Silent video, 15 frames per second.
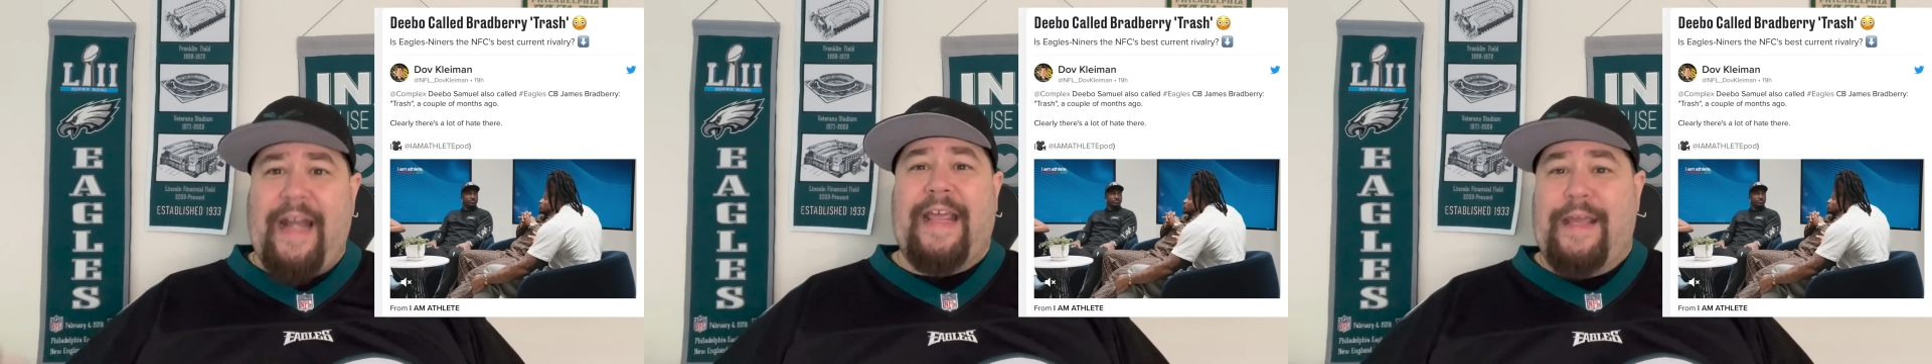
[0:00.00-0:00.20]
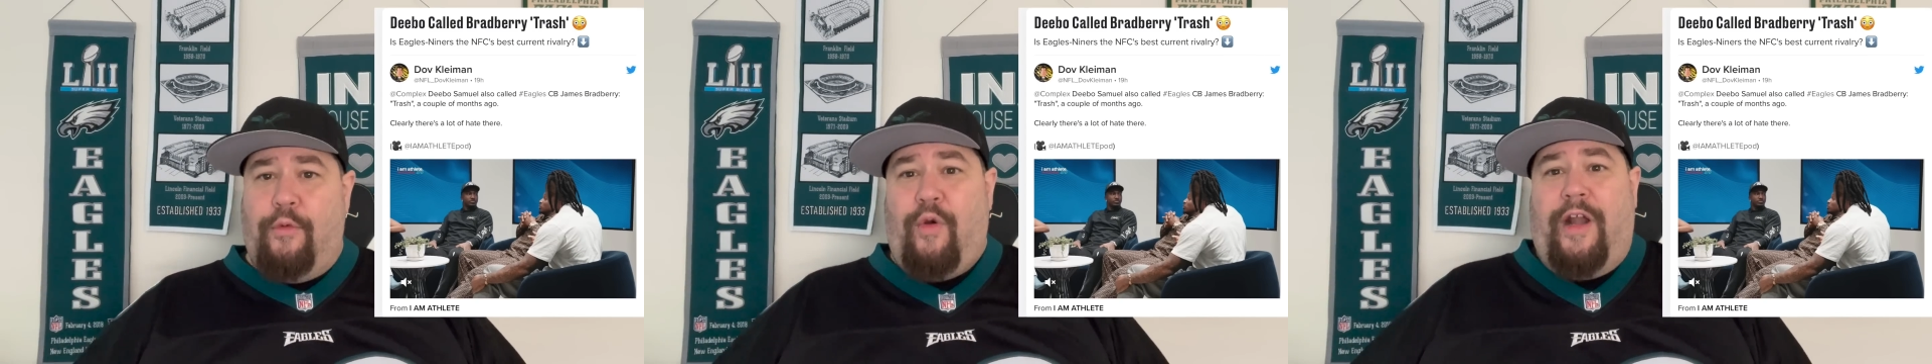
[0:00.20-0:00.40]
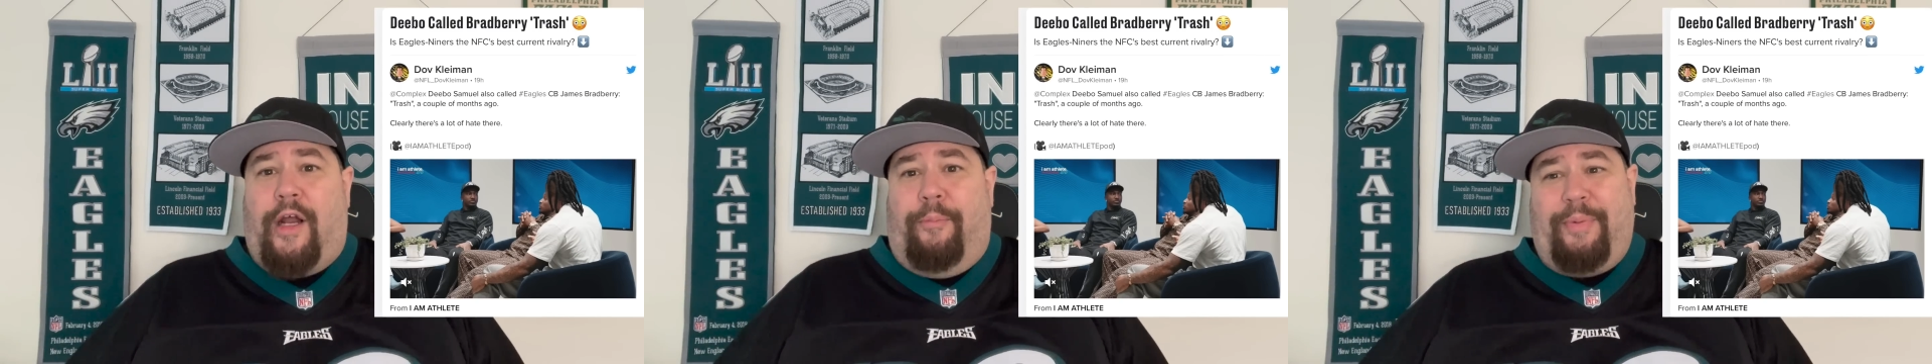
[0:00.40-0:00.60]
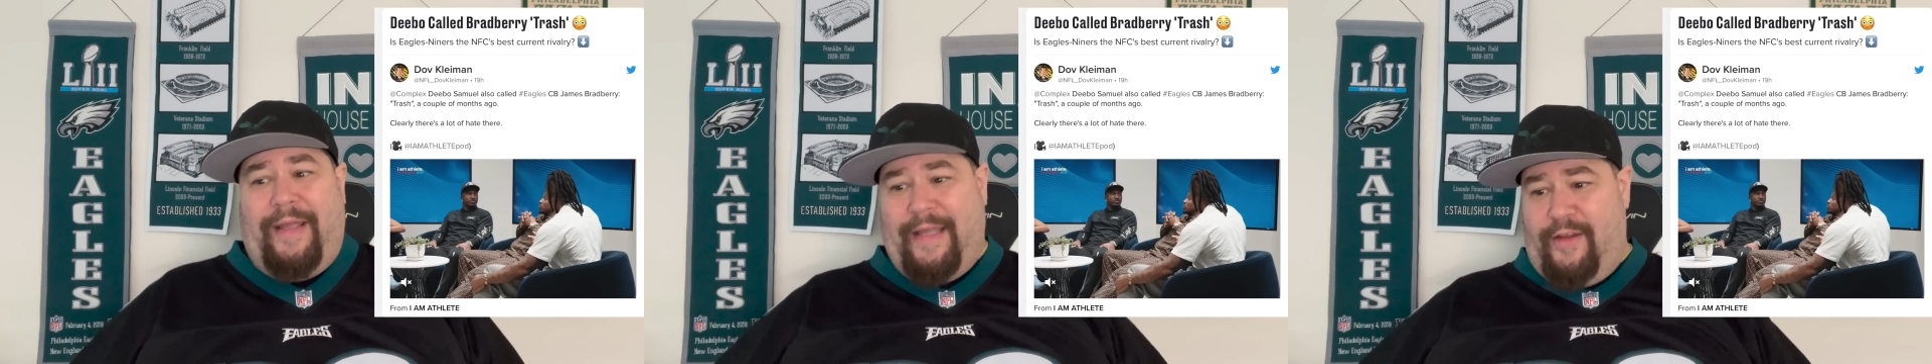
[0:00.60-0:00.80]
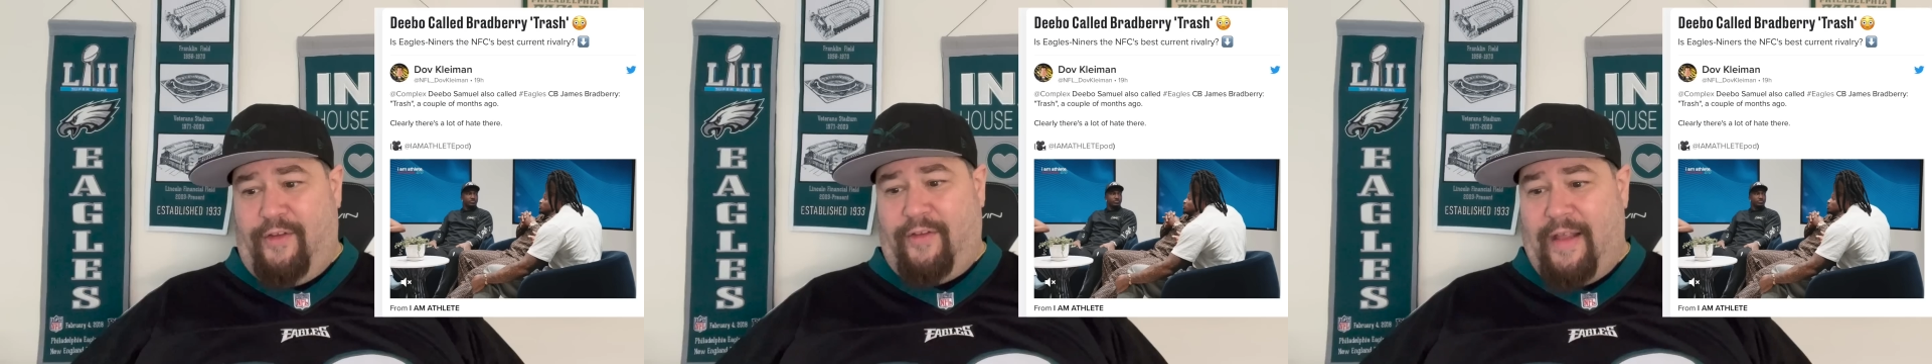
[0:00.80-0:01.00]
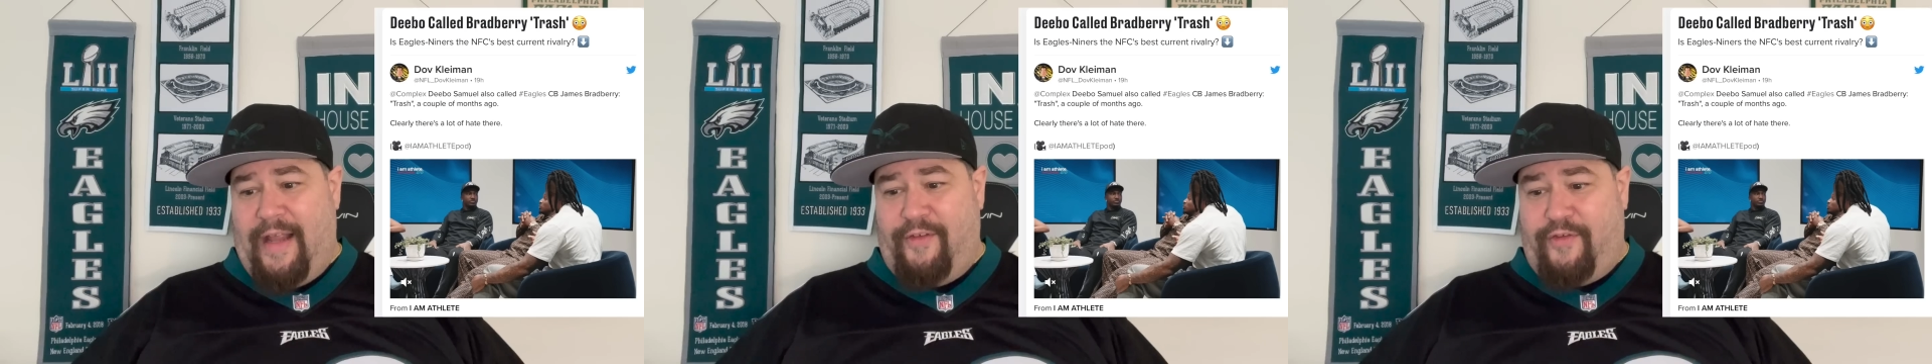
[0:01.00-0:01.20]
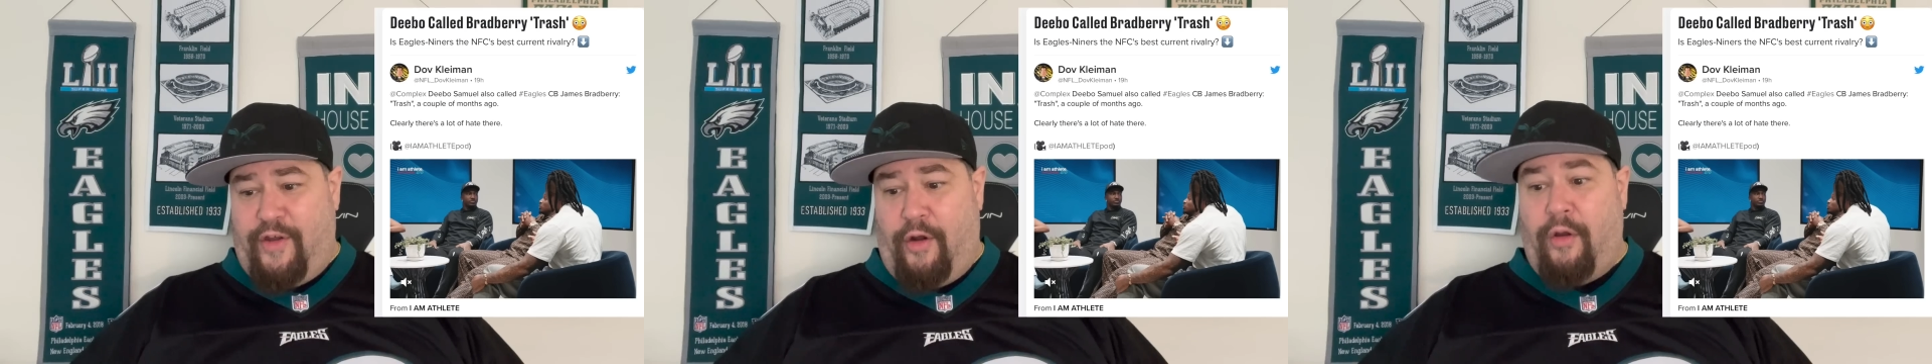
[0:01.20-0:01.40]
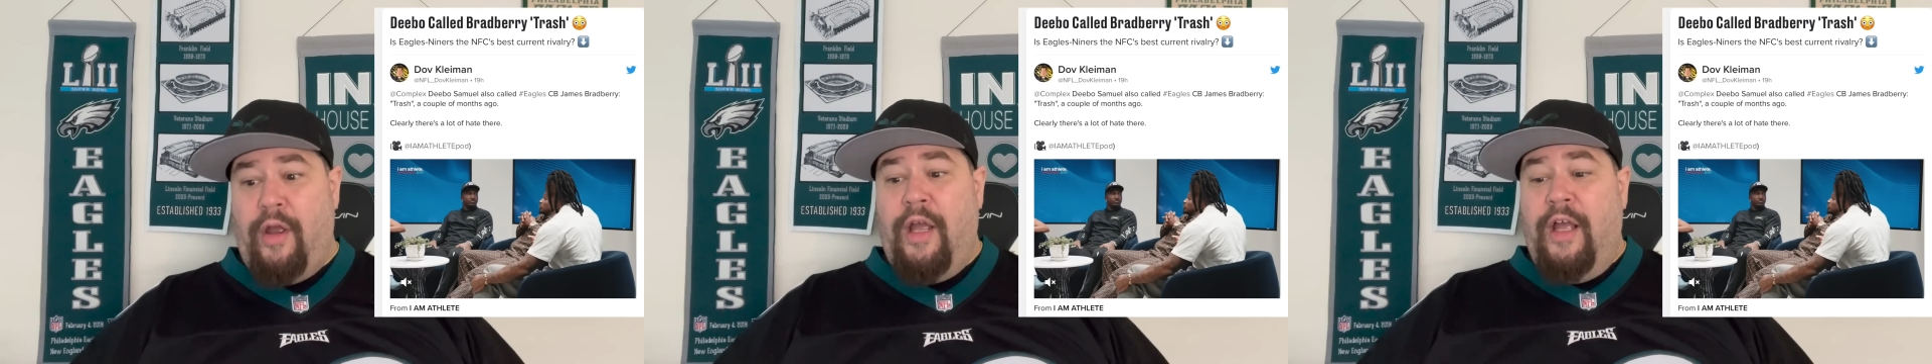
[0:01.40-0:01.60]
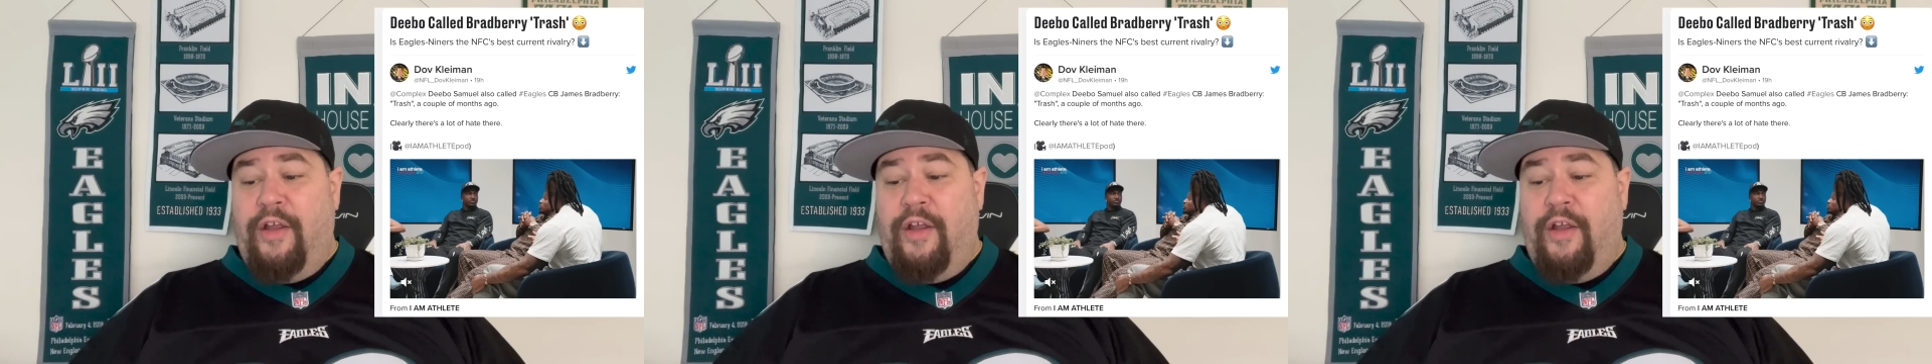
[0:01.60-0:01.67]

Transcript: he went up against last year.